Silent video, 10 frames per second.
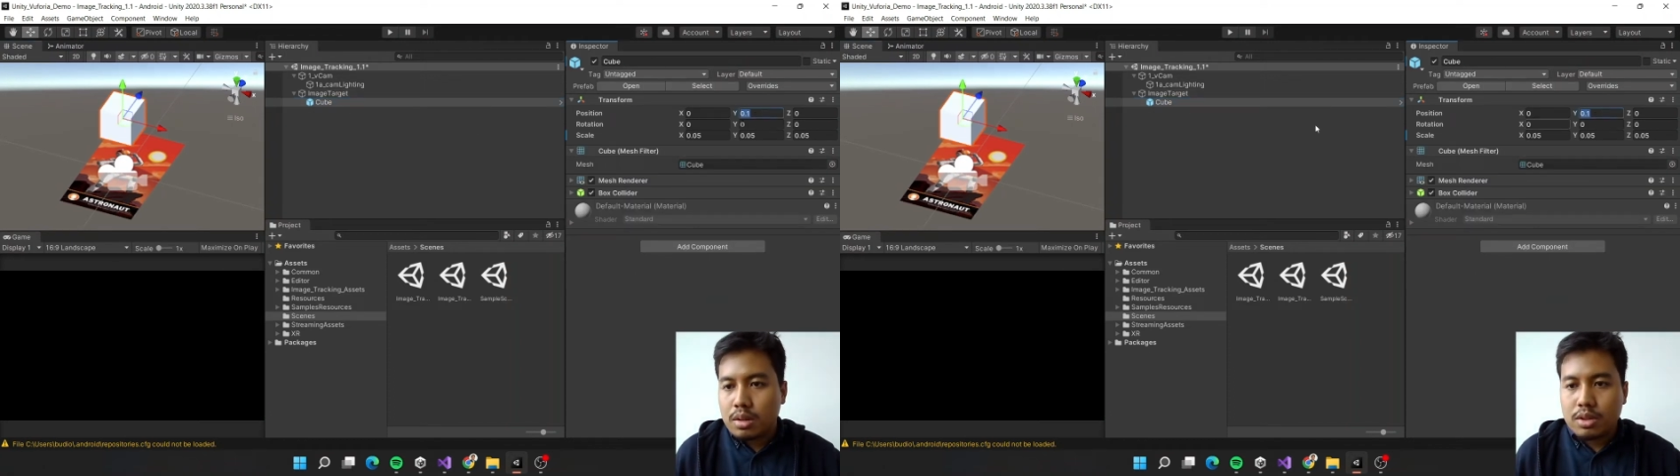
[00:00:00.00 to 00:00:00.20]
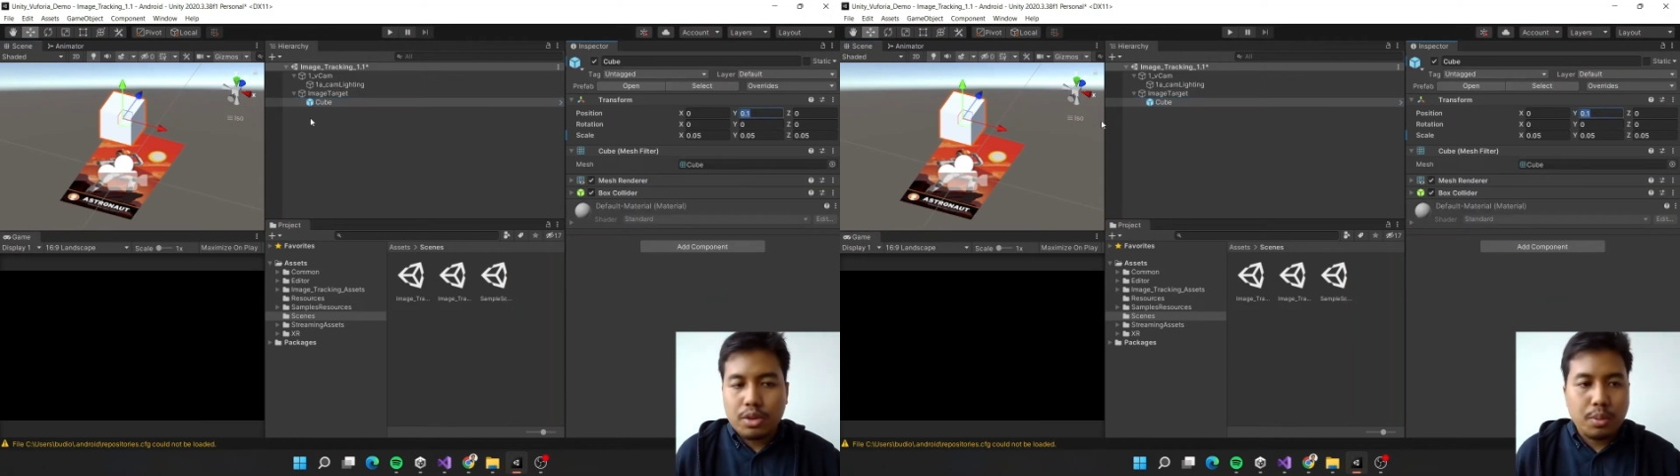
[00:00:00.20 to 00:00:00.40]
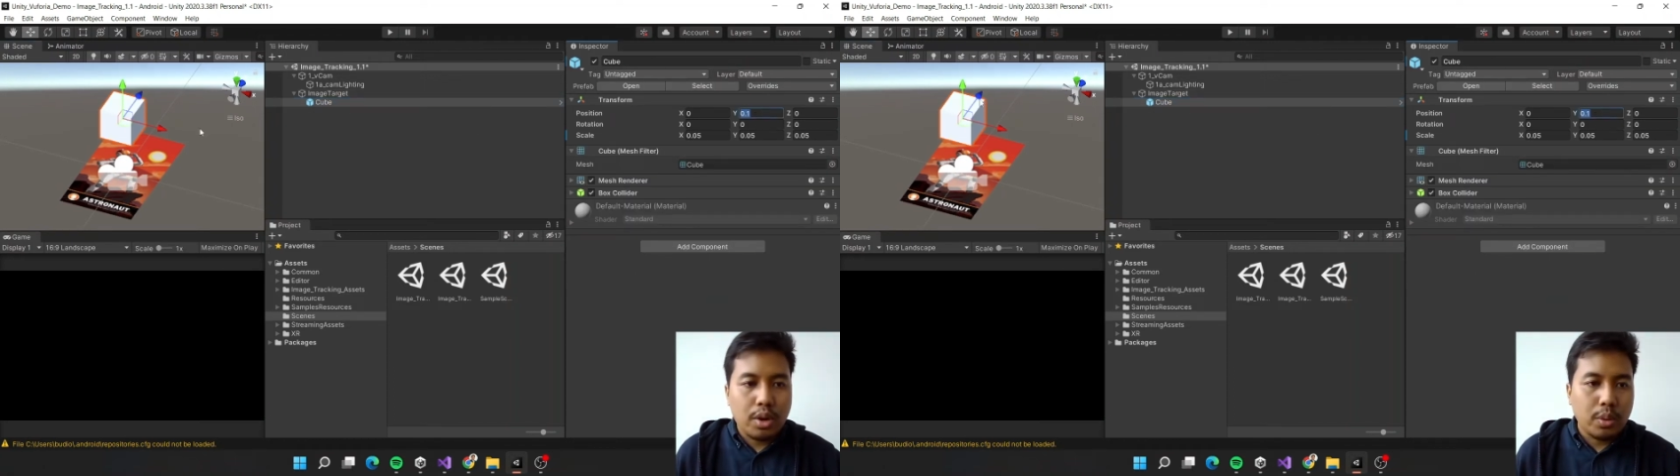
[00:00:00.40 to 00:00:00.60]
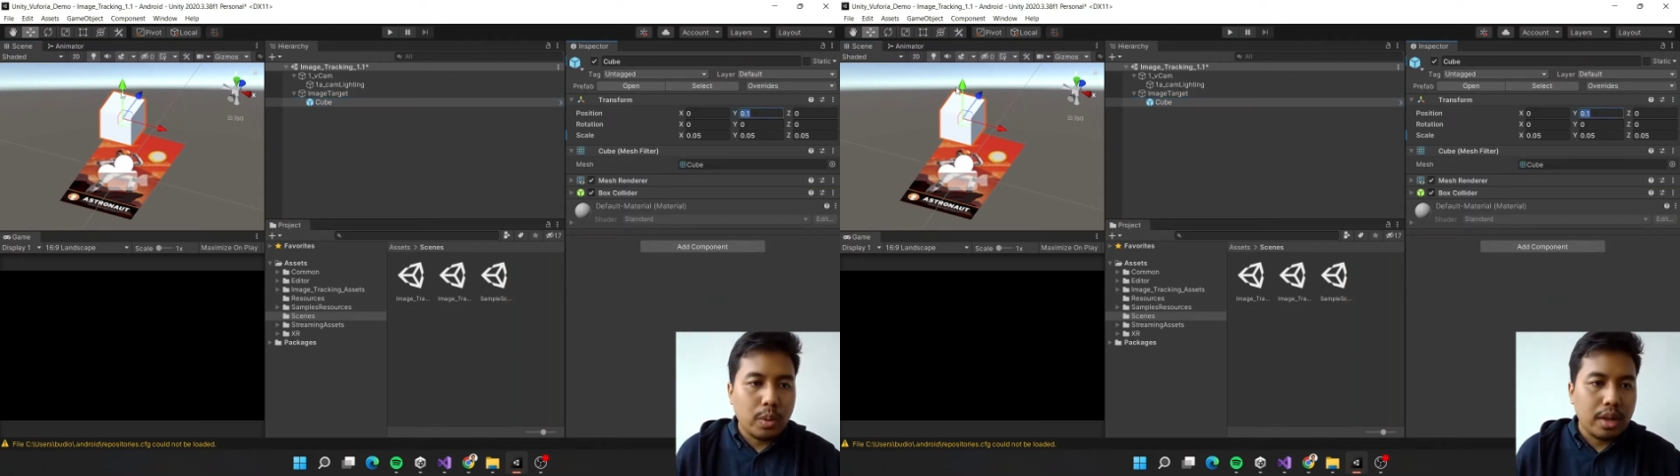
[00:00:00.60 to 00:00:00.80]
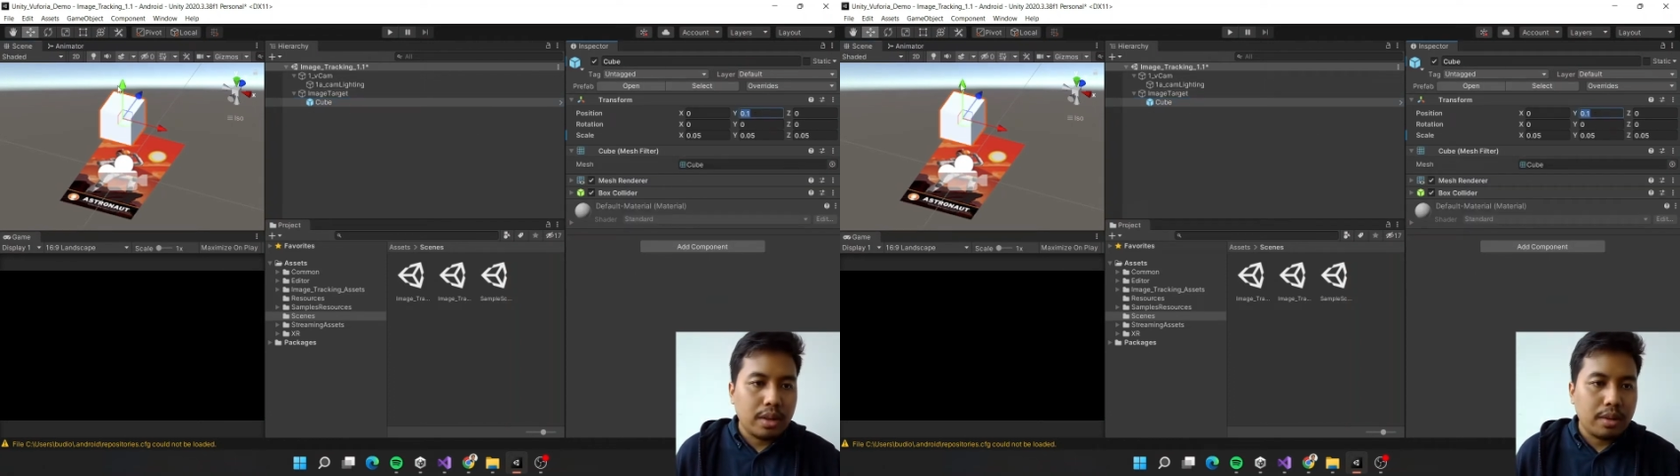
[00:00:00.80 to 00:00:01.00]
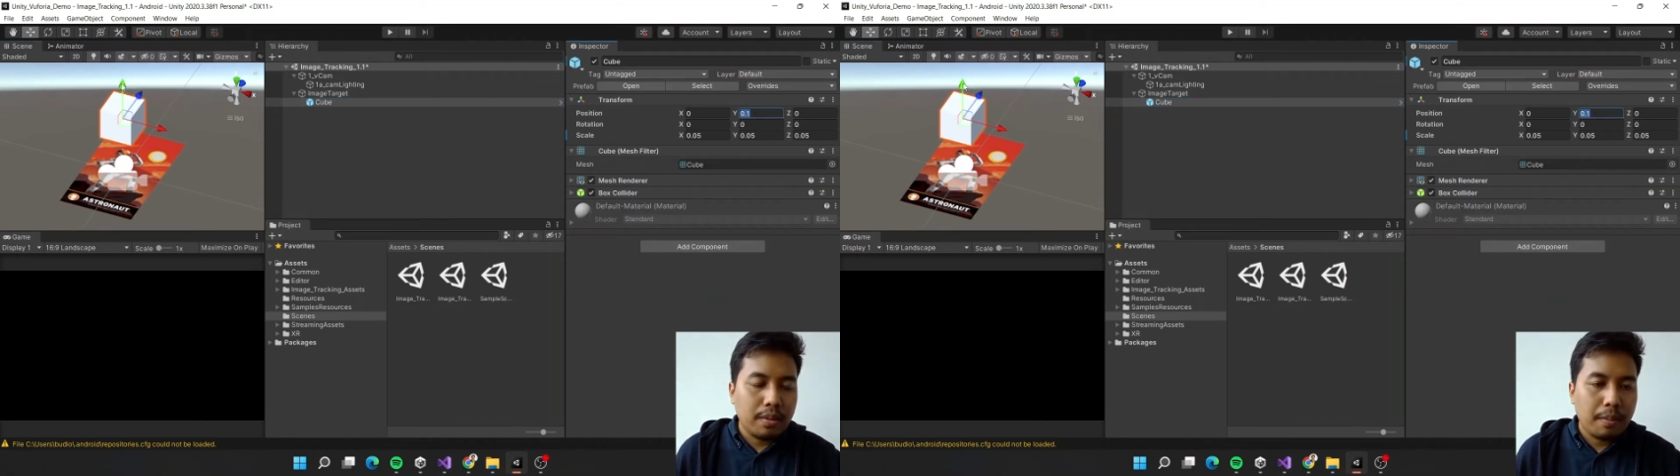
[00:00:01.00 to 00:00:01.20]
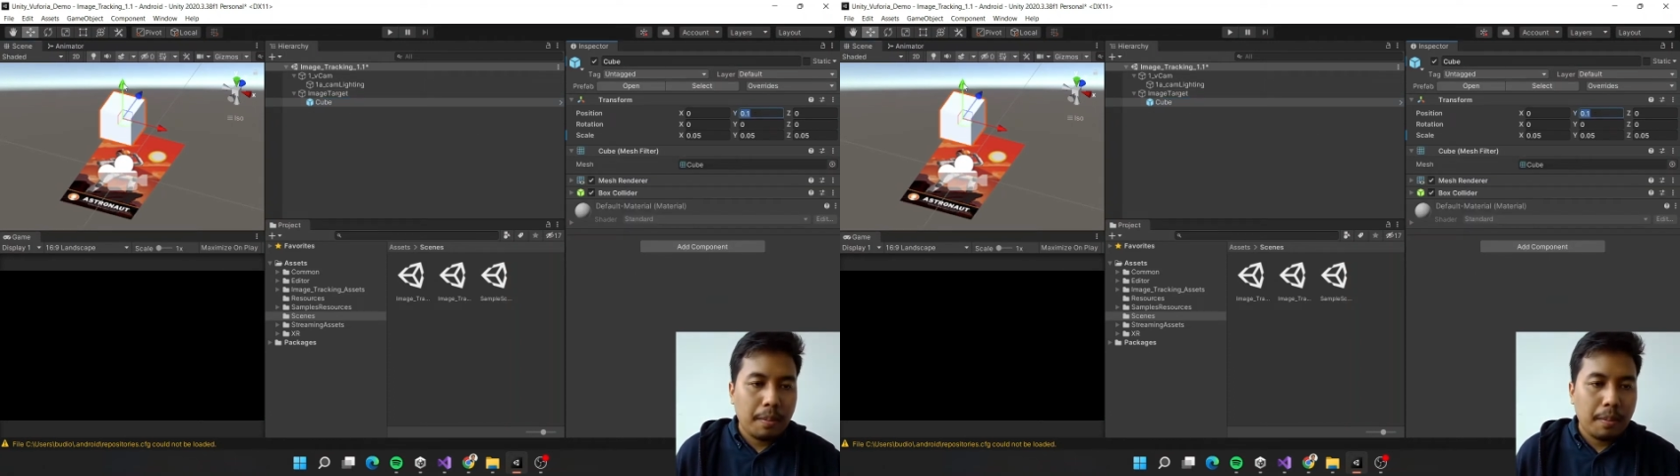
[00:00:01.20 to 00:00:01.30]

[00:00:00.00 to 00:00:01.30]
0.1.